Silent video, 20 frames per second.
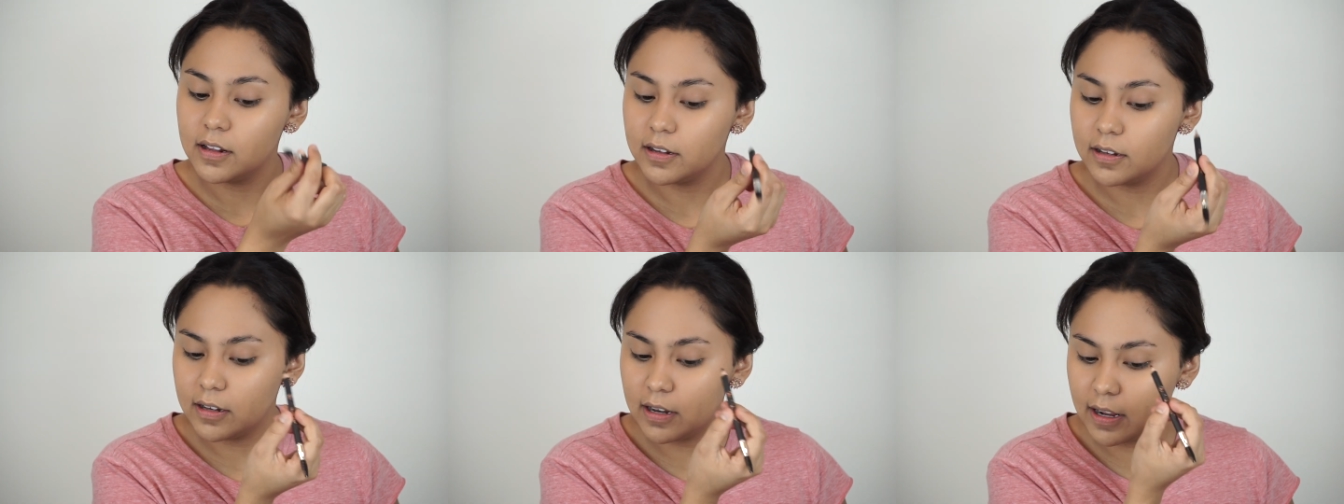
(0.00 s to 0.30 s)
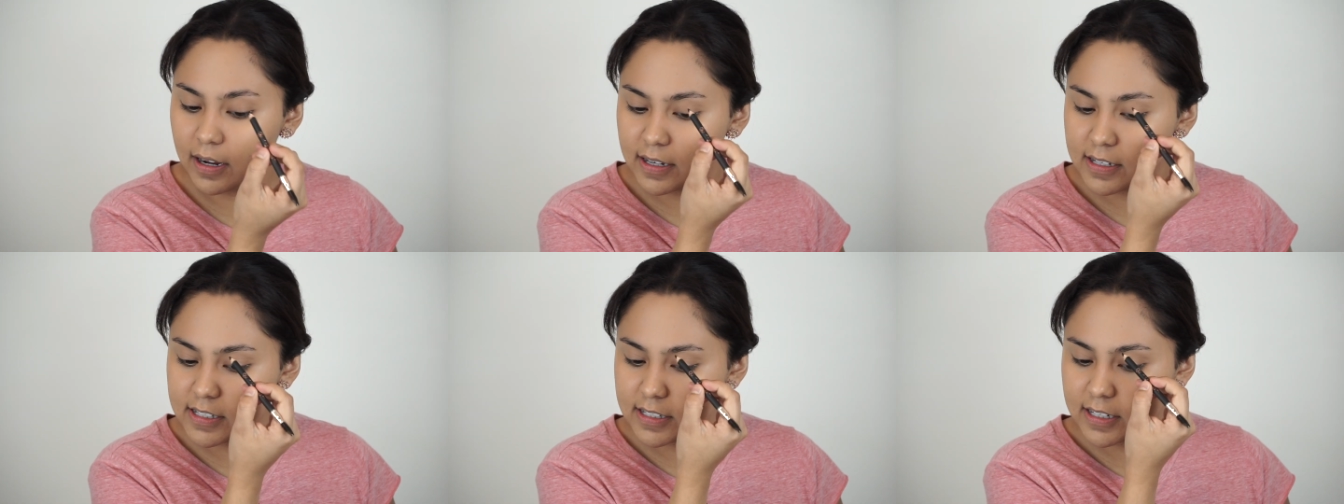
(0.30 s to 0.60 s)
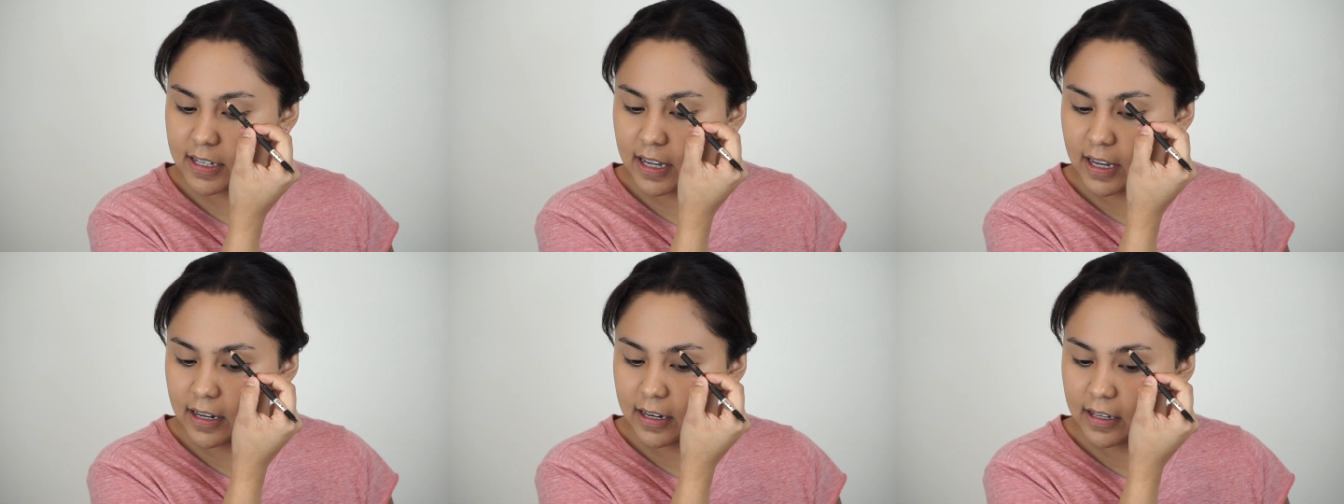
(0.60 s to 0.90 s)
likes
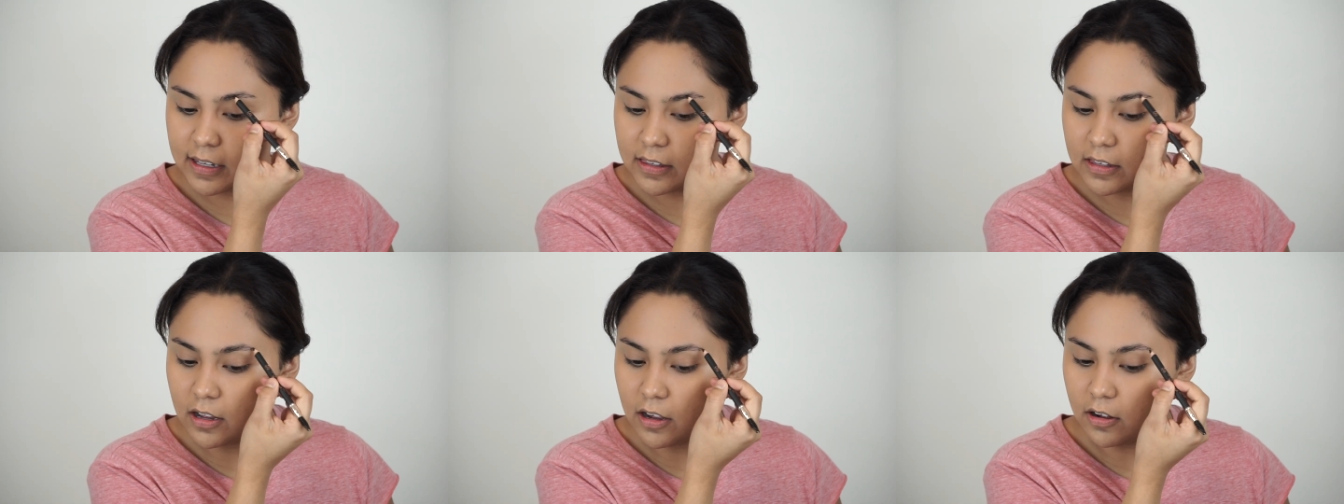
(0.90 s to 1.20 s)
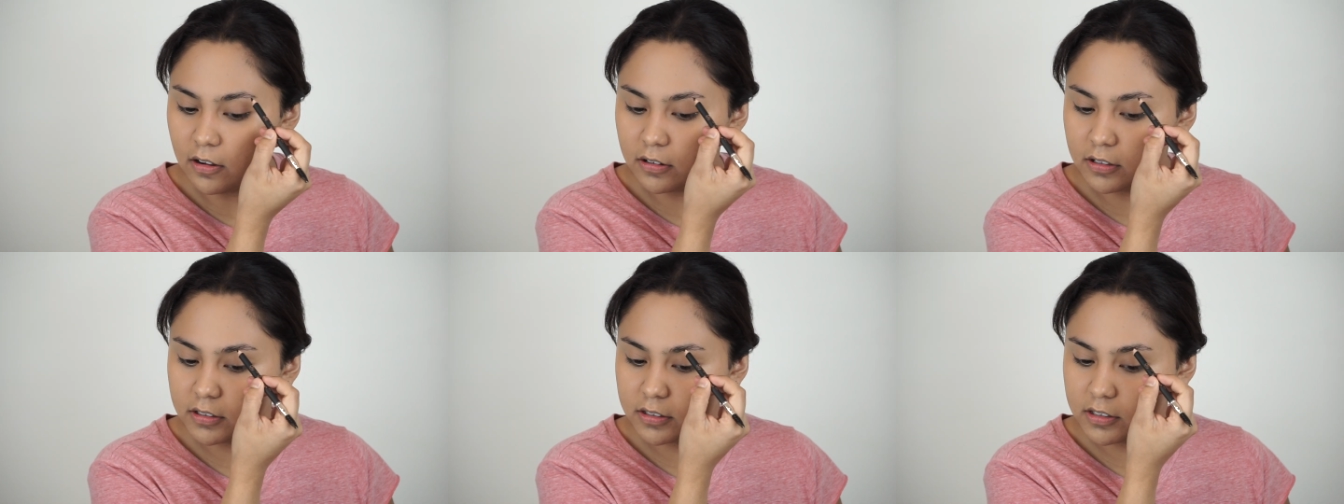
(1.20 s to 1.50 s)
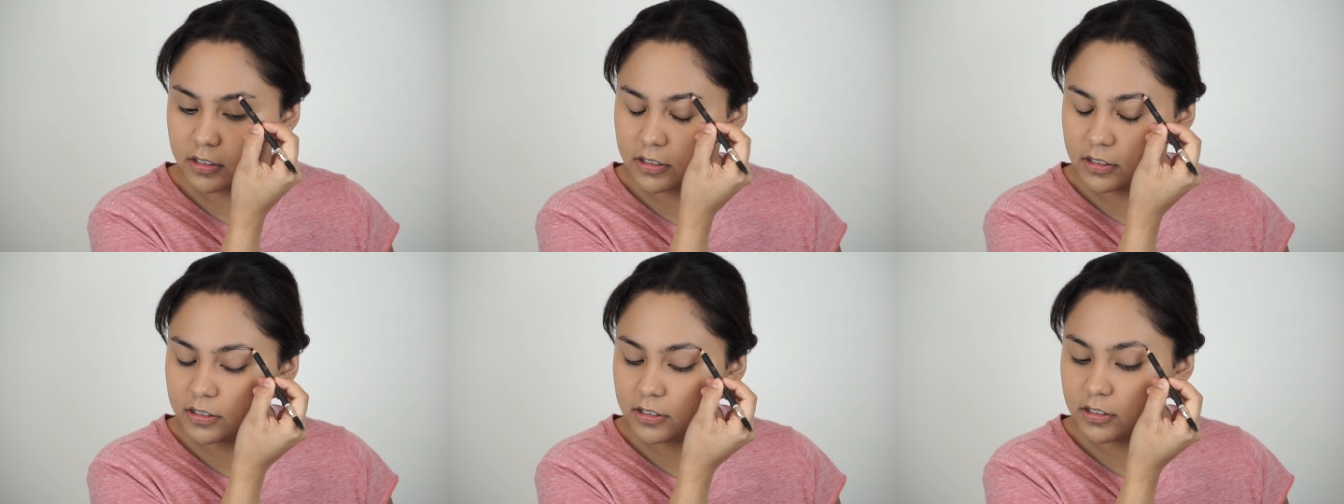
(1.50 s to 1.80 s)
getting all
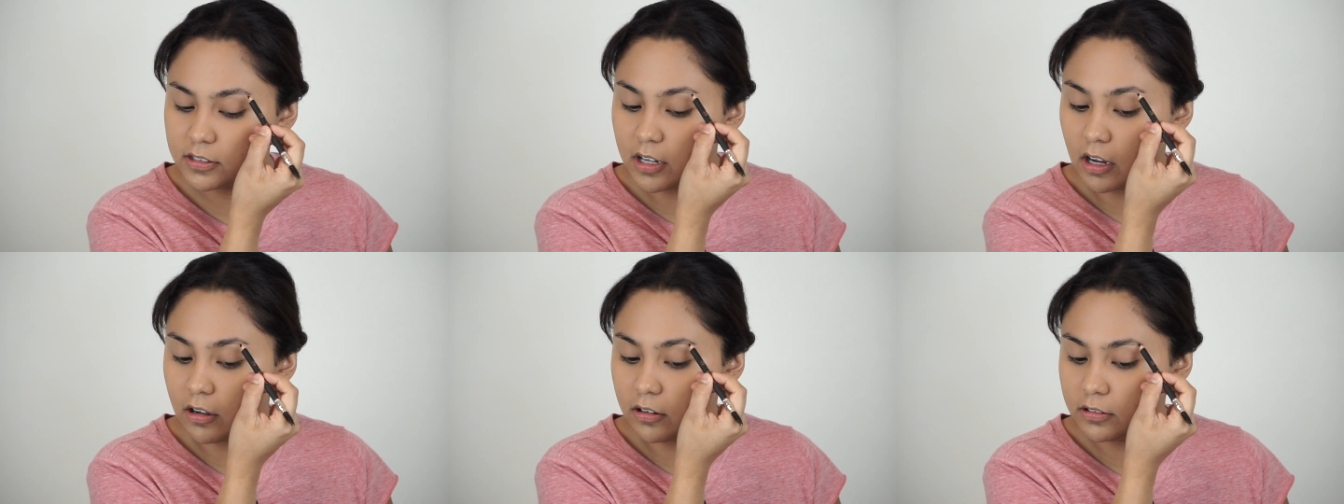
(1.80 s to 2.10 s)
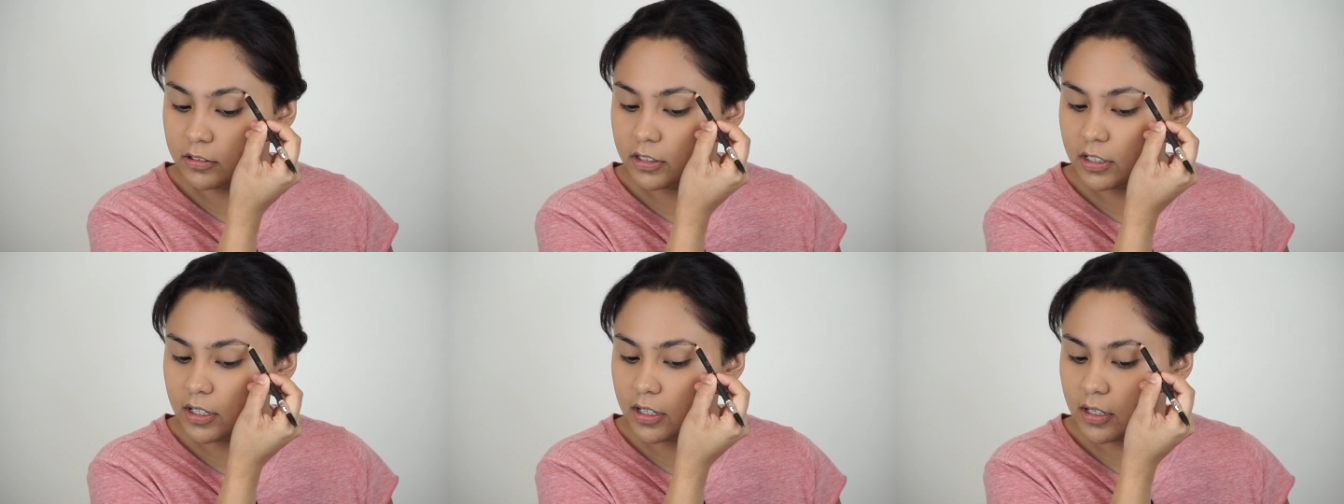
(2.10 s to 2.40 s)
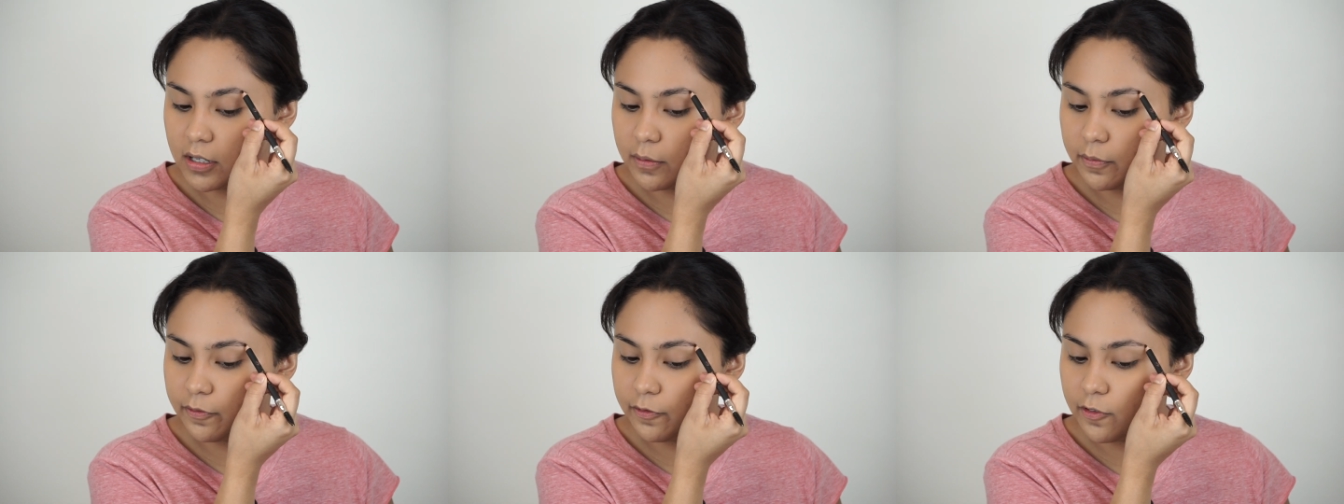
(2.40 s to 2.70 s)
dolled
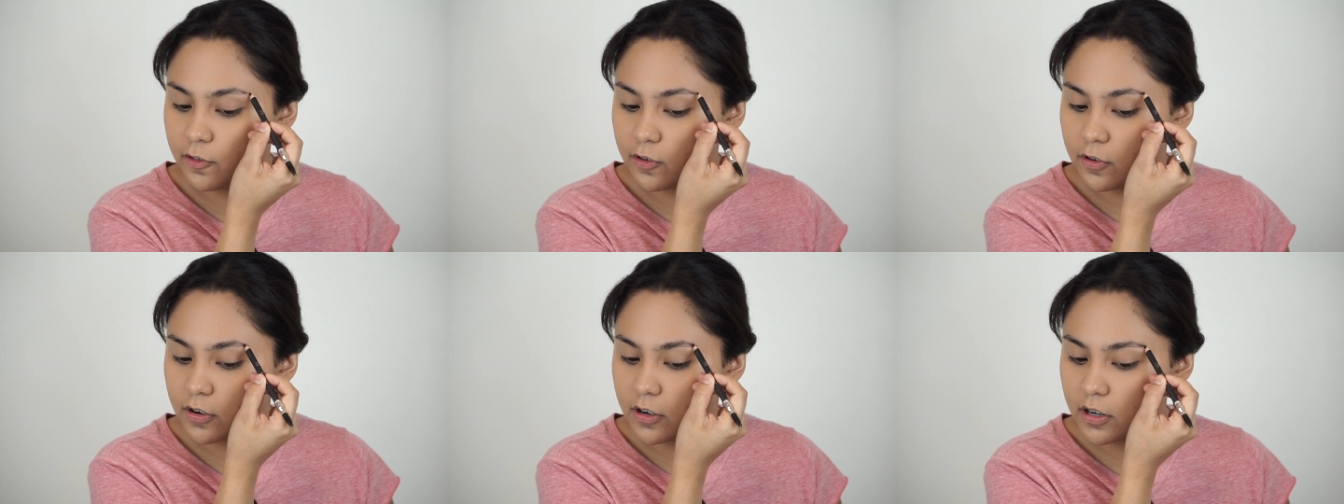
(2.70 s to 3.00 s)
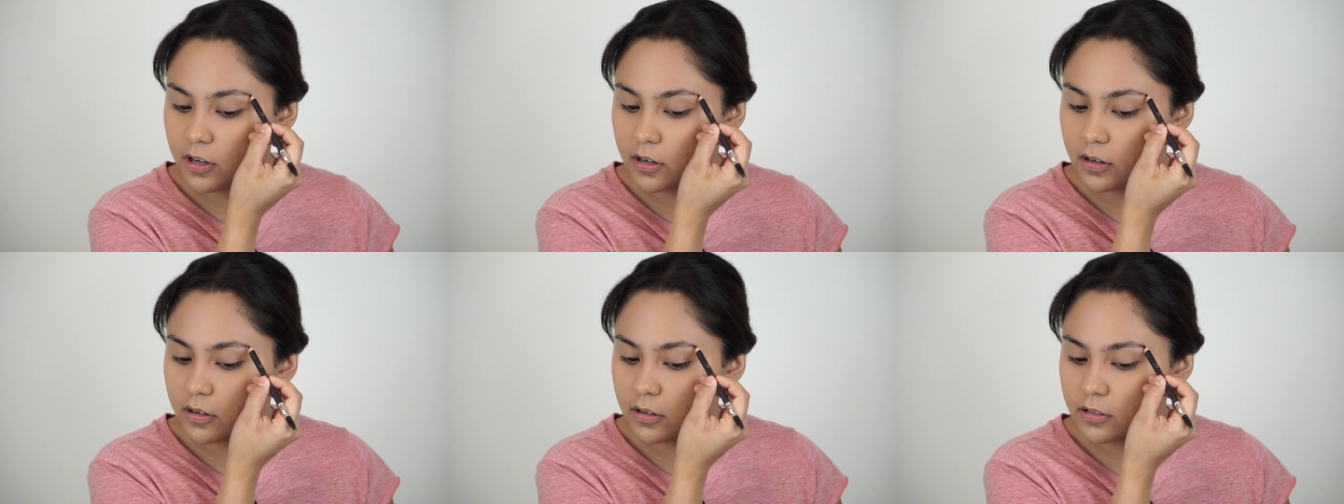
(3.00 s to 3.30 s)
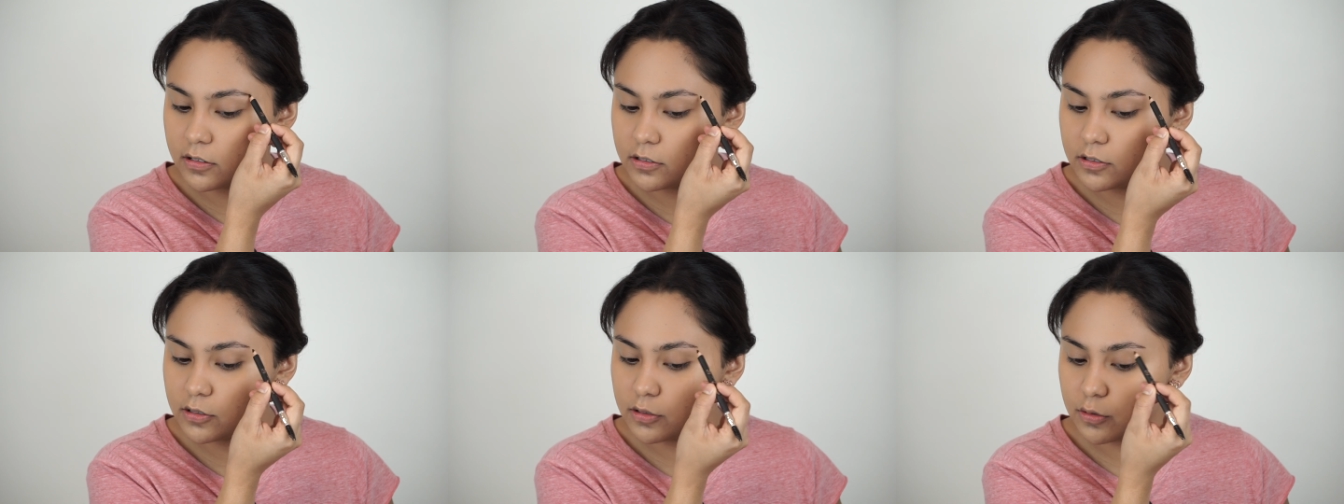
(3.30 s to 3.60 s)
up for
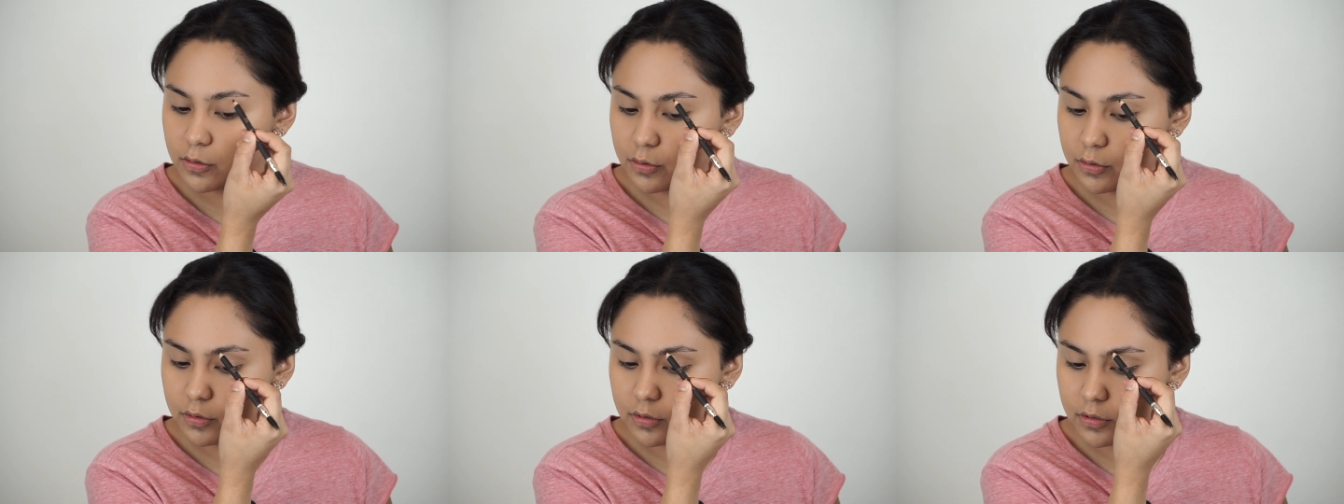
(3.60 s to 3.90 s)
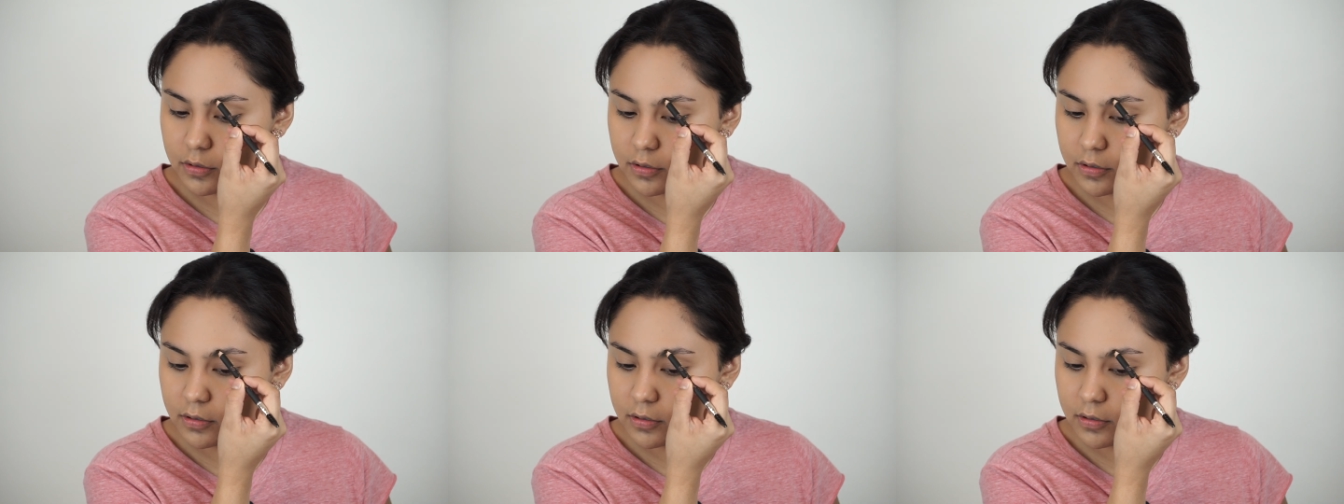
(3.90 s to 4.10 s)
school.